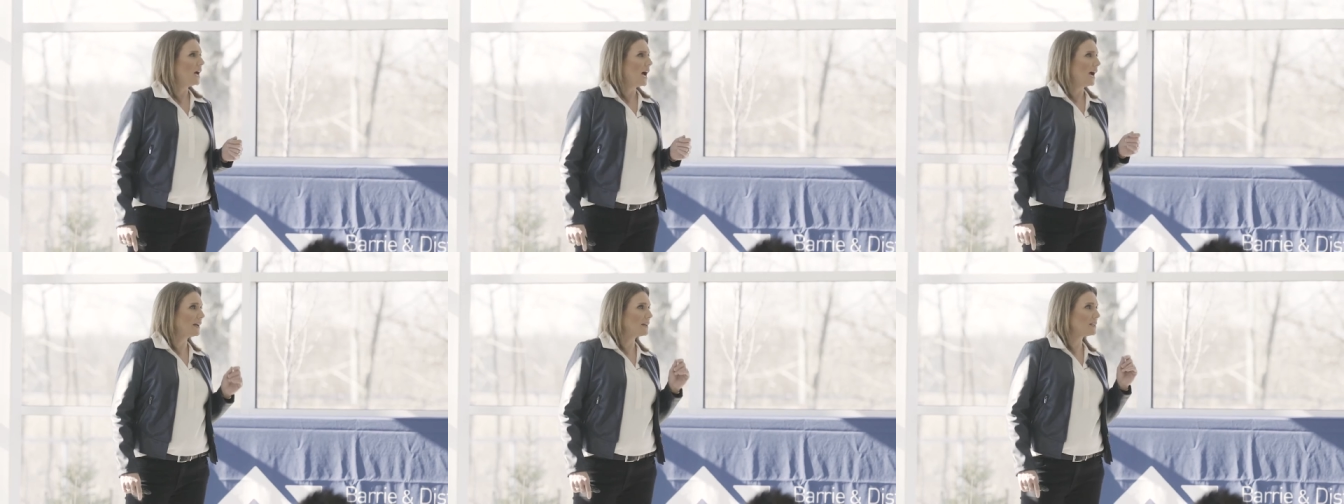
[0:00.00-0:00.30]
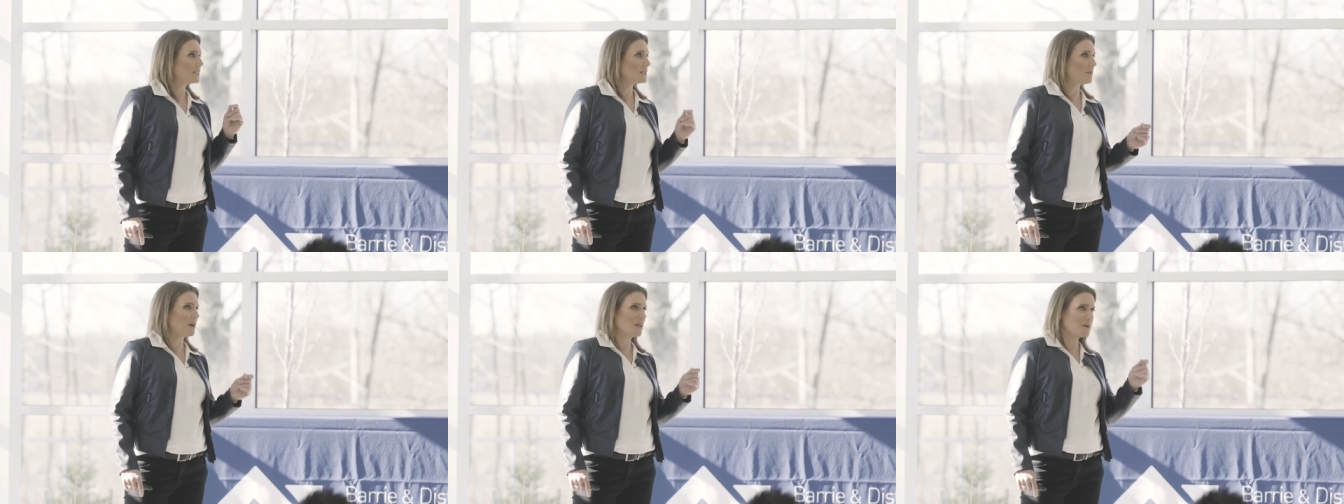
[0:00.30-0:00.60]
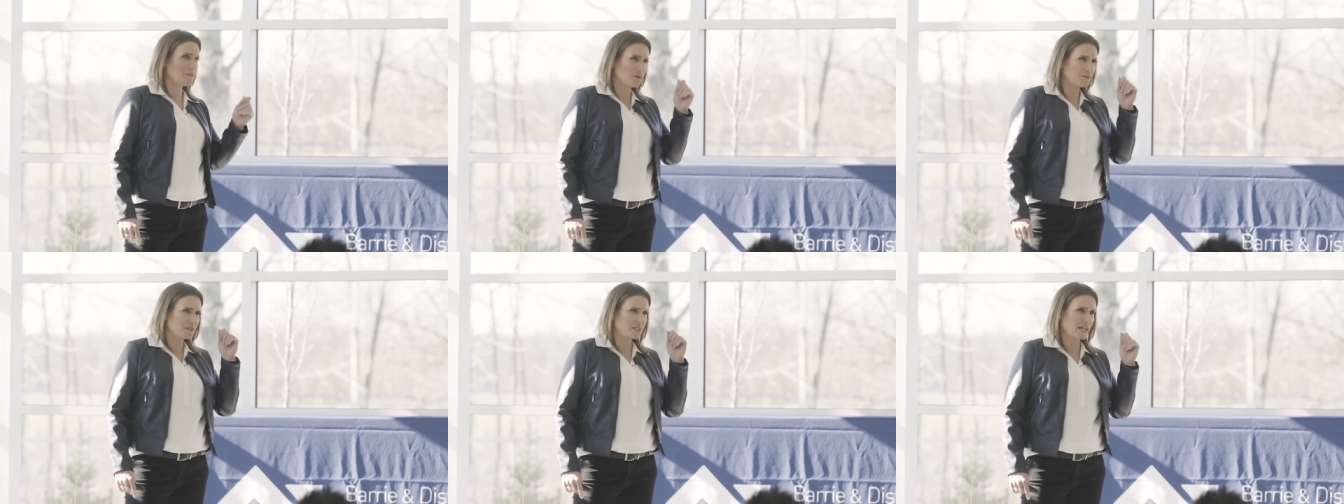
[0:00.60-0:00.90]
I'm going to
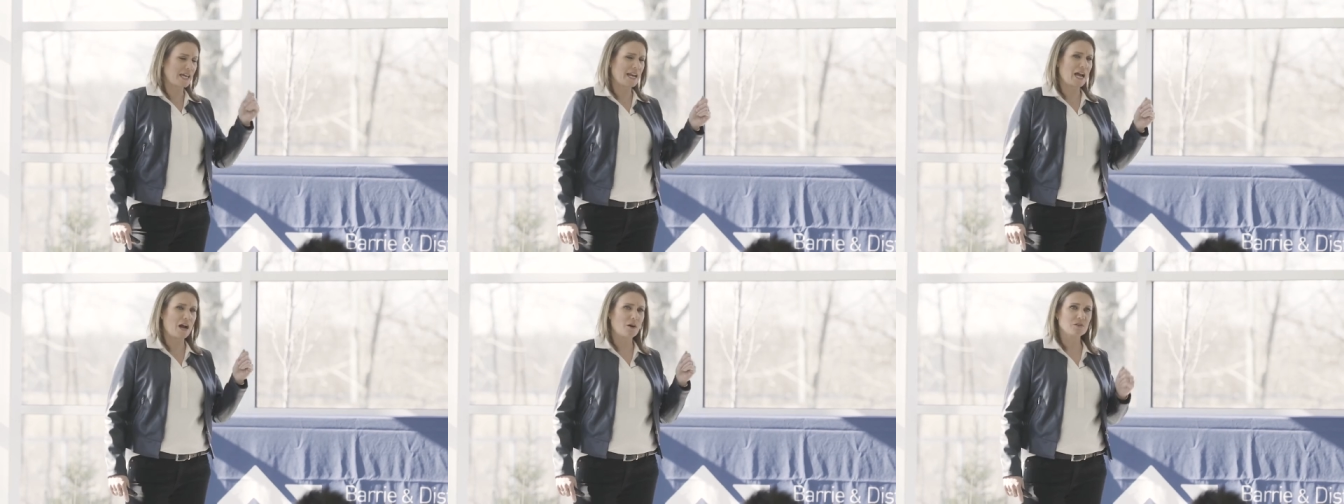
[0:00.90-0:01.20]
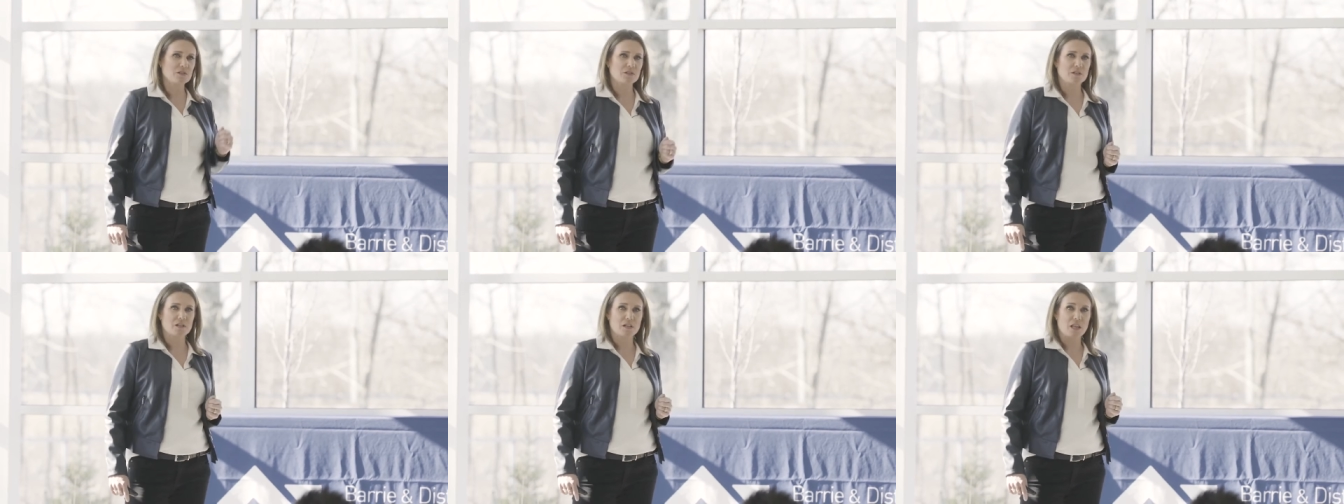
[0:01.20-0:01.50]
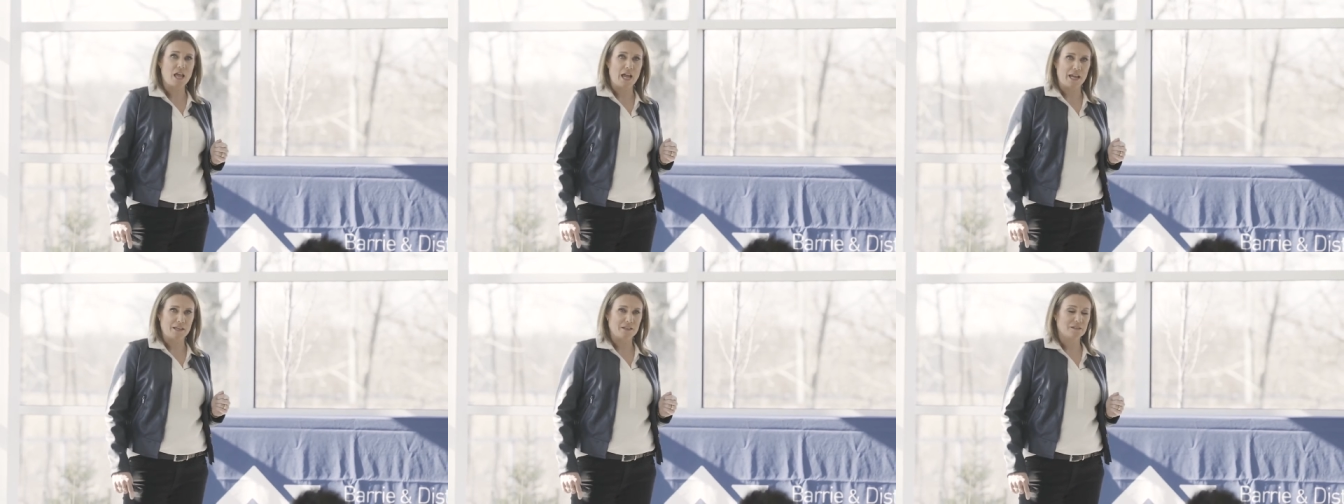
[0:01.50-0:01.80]
spend about 10 hours with
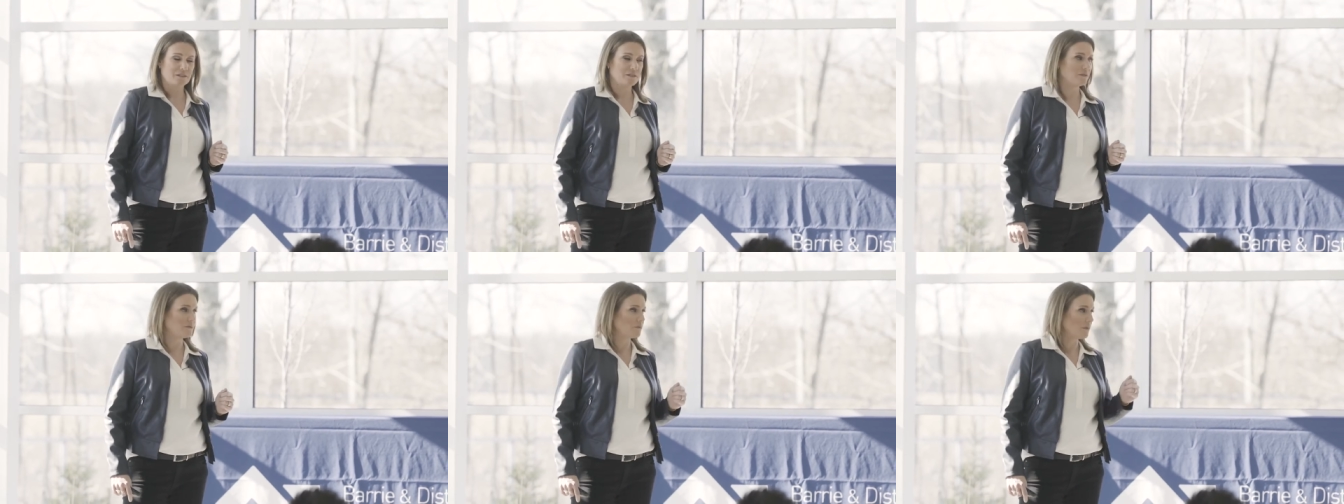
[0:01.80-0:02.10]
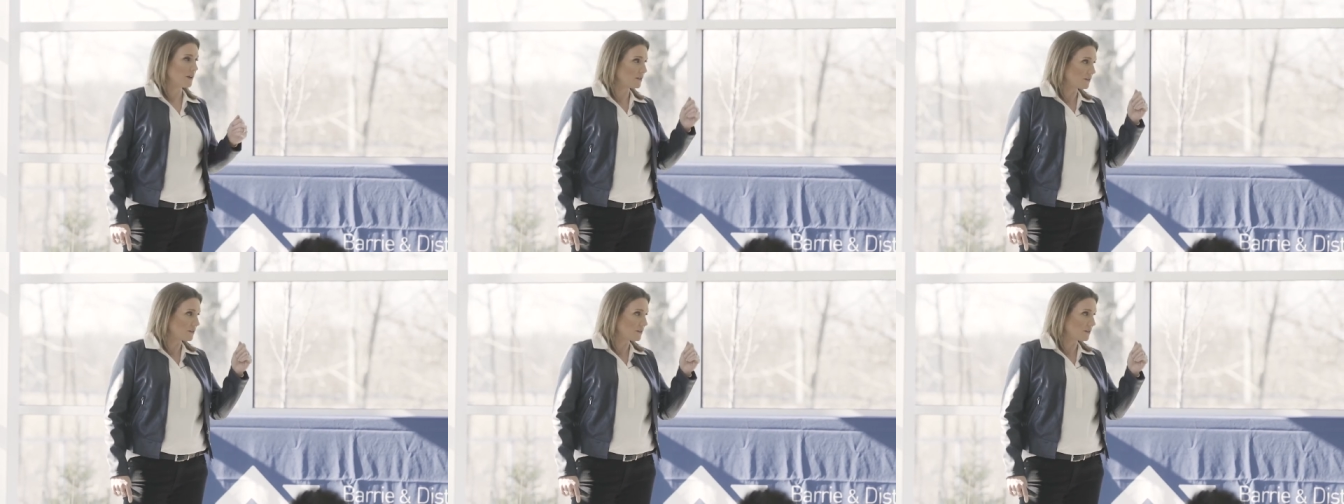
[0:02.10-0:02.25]
a client,